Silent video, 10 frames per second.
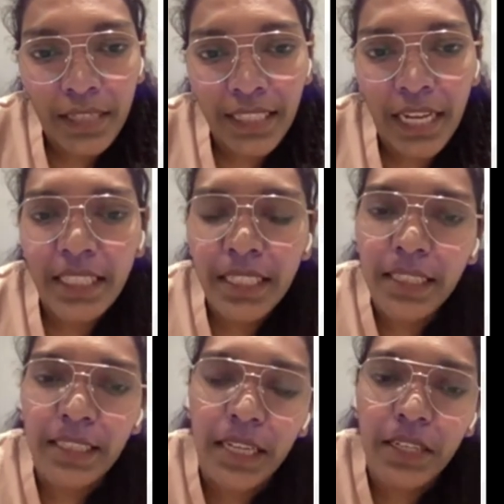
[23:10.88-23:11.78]
The signs
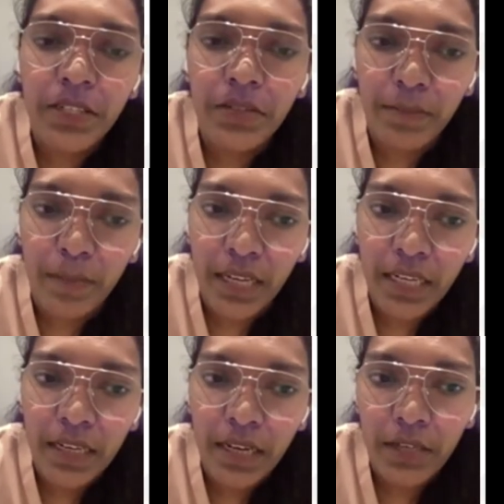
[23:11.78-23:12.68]
are designed to
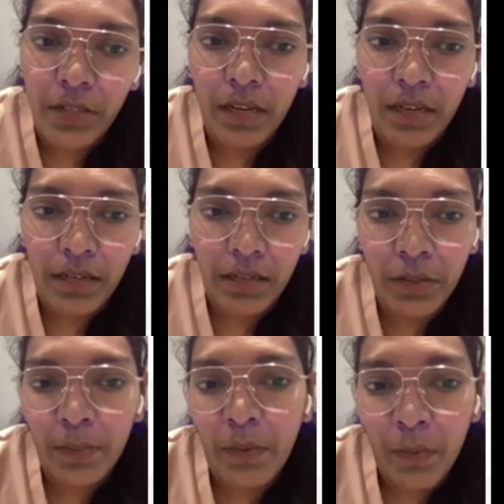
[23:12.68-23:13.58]
remind,
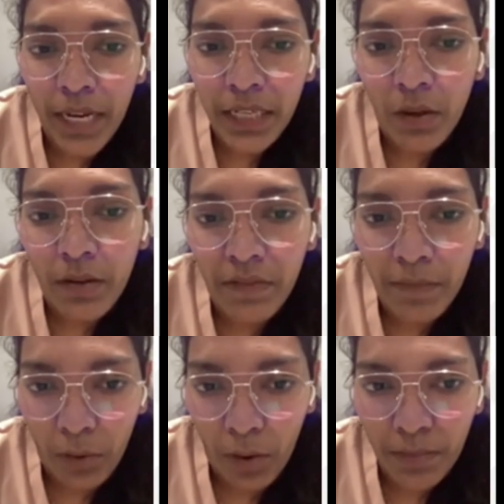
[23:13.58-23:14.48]
to provide
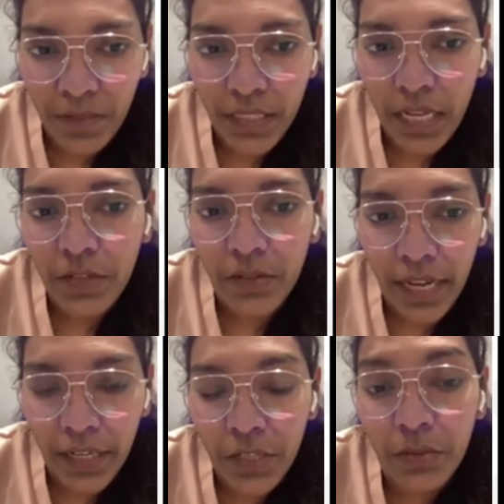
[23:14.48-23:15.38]
thoughtful prompts and to
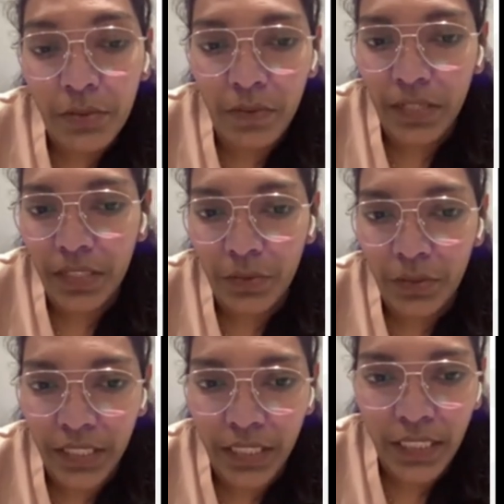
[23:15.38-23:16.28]
direct to useful
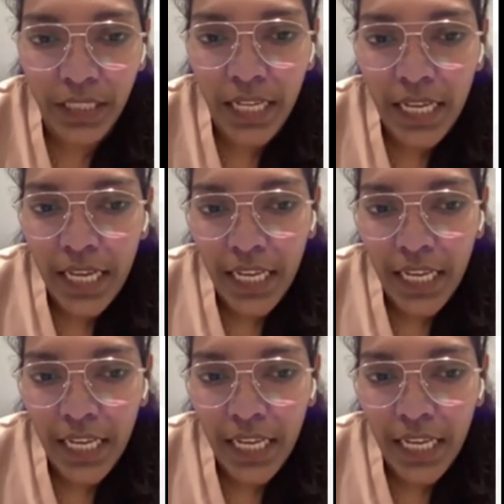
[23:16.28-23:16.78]
resources.